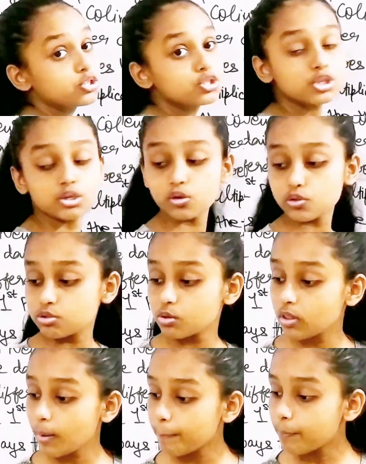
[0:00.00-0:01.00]
2
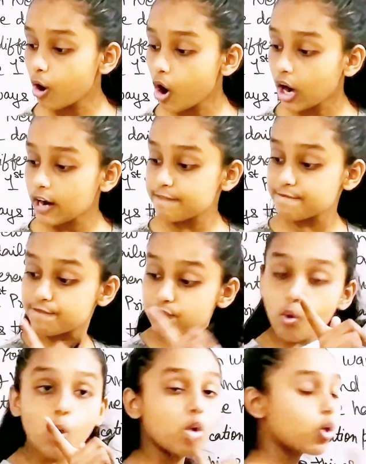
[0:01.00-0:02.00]
to the power
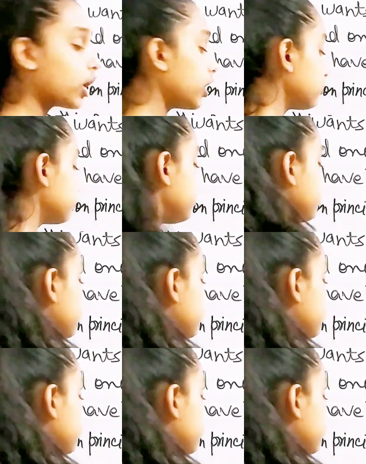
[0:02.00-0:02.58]
4